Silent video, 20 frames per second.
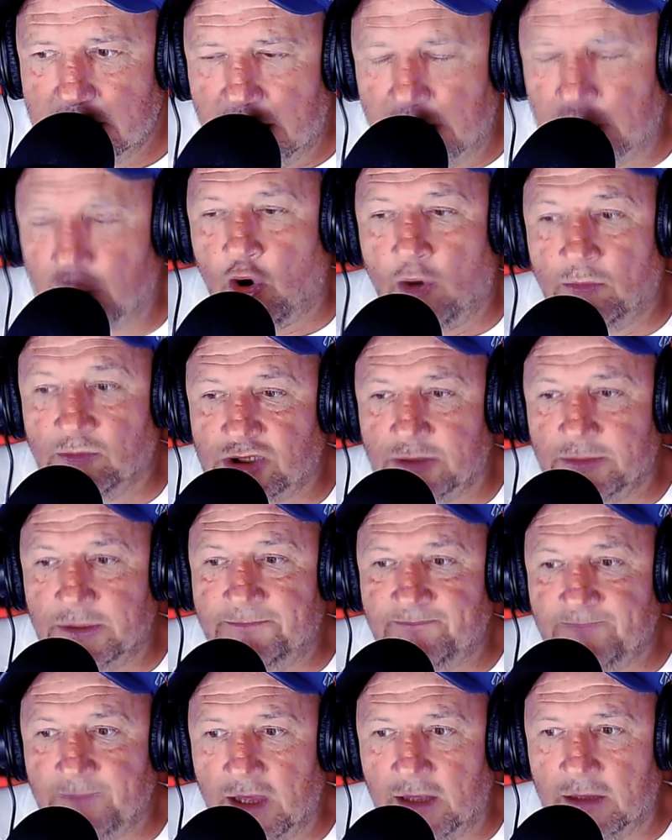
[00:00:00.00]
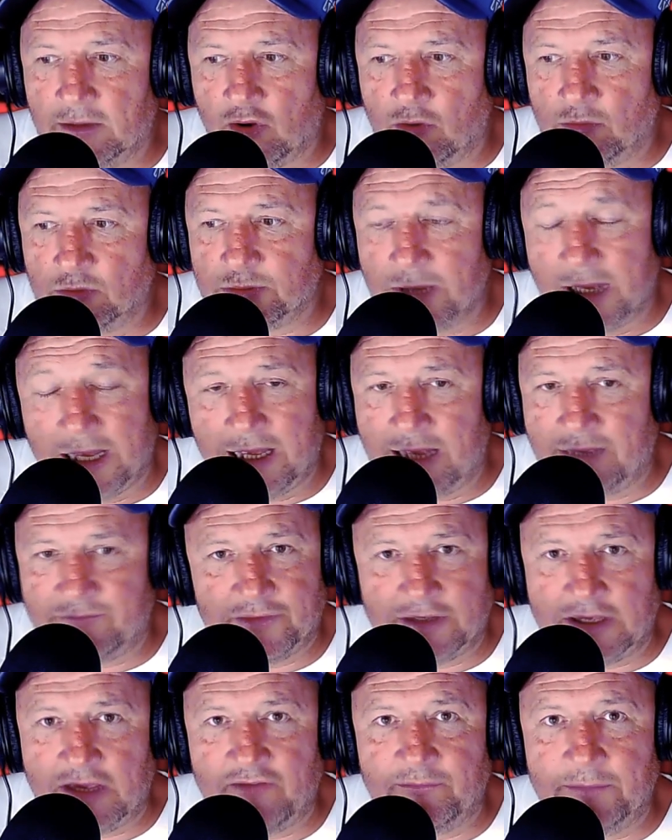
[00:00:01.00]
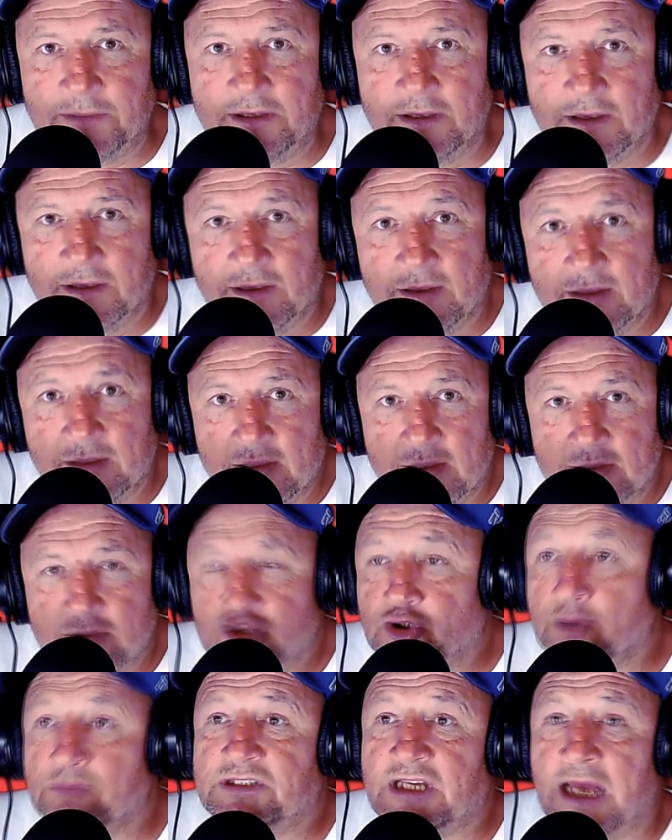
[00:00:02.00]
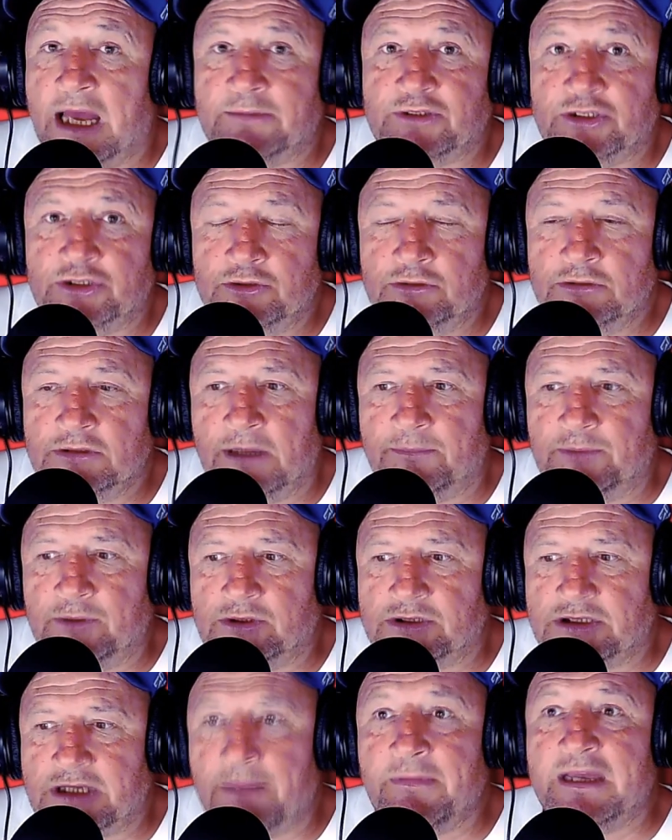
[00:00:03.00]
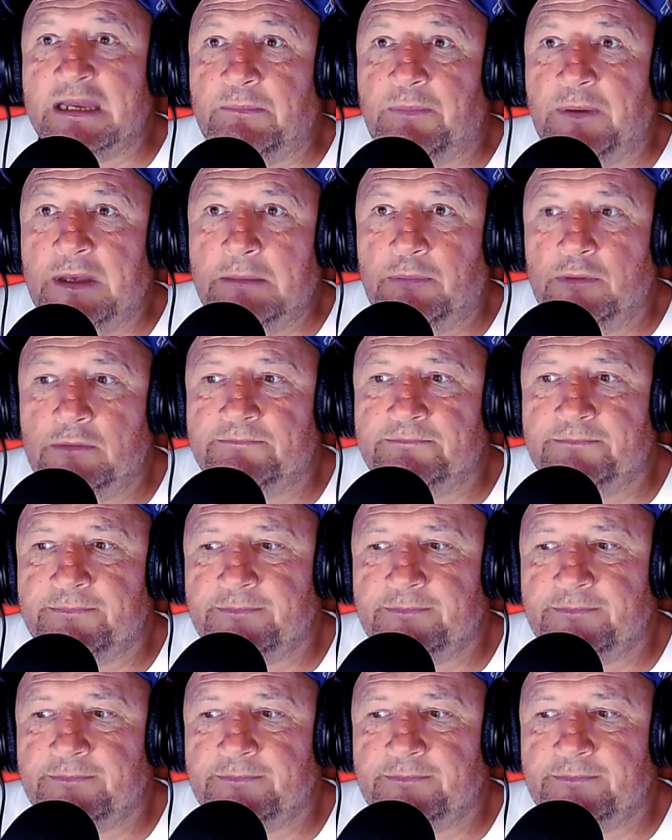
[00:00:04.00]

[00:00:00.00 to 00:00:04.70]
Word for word: He'll come to me. He'll come to me. I, ah, I forgive me. Sometimes I do that because that many people.